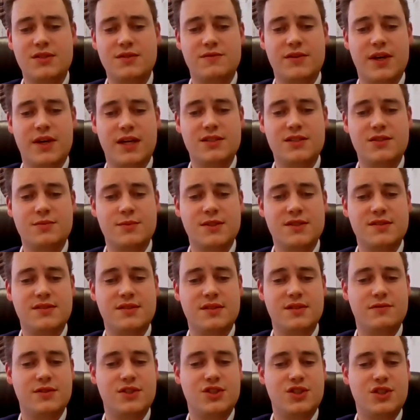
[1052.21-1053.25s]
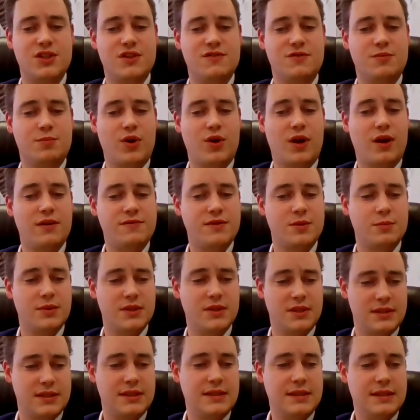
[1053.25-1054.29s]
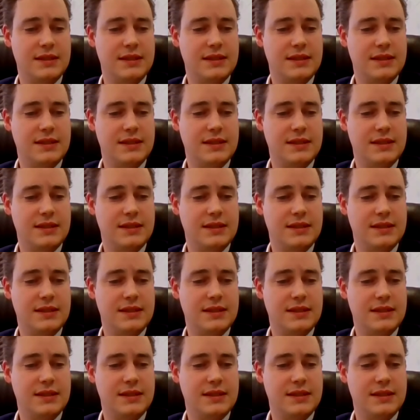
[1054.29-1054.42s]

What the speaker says: investments that have achieved profitability.